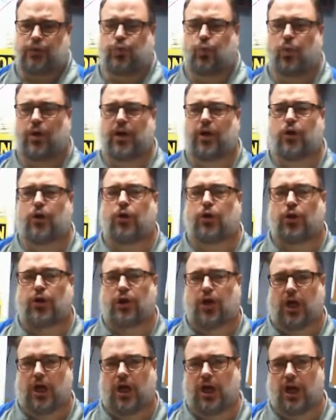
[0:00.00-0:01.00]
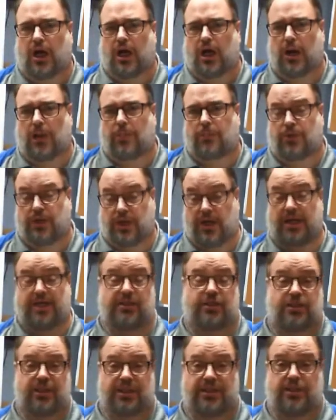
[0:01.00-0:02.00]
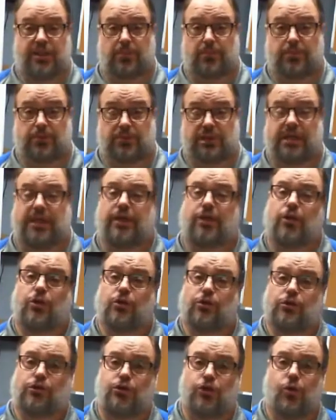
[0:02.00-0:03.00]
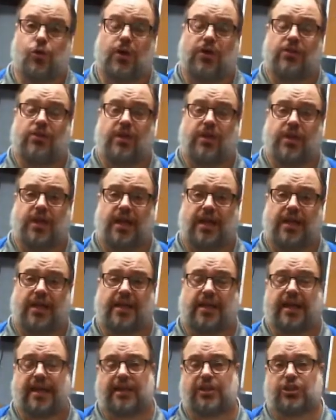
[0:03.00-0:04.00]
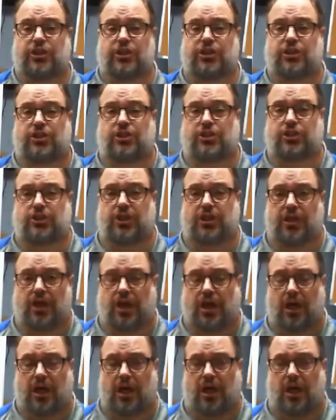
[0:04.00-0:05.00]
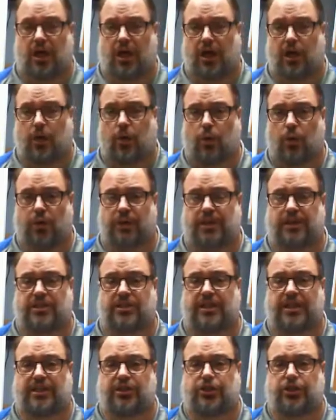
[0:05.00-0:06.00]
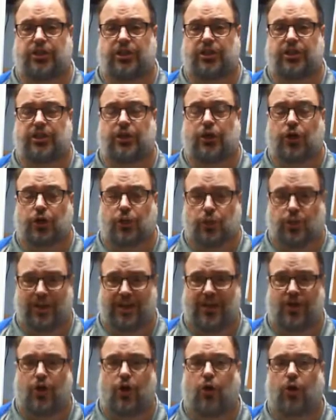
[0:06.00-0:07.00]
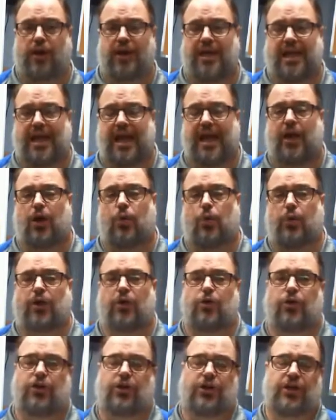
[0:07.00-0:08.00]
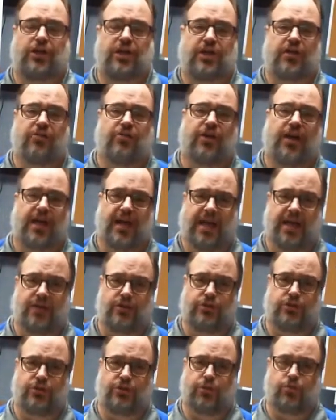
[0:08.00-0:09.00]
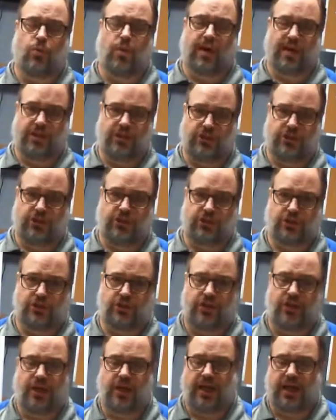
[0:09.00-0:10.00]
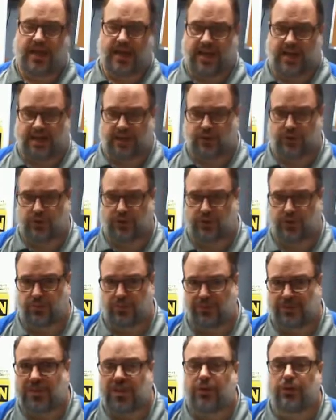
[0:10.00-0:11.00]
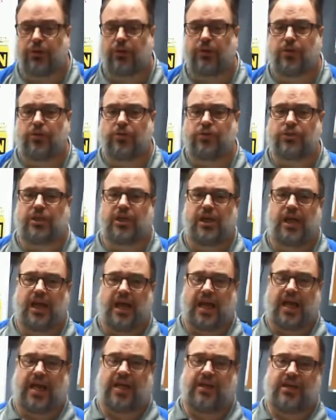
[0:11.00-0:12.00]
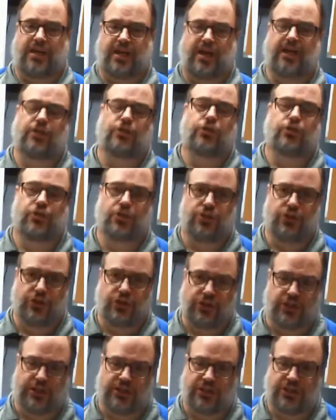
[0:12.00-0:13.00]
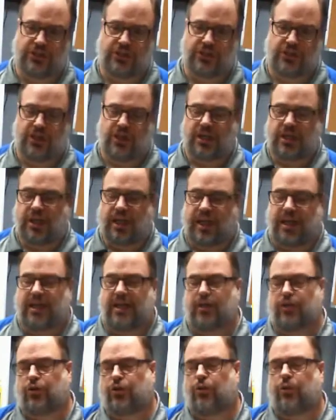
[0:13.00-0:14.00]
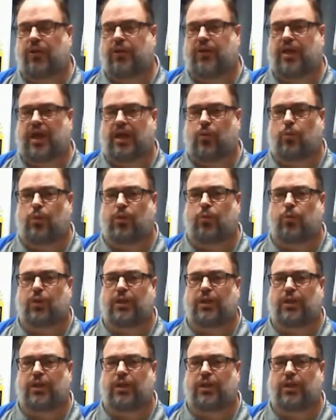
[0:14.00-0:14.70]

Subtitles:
where the United States in particular joined the United Nations organization regarding how we are going to identify hazardous wastes and hazardous materials and dangerous goods. And in doing that, we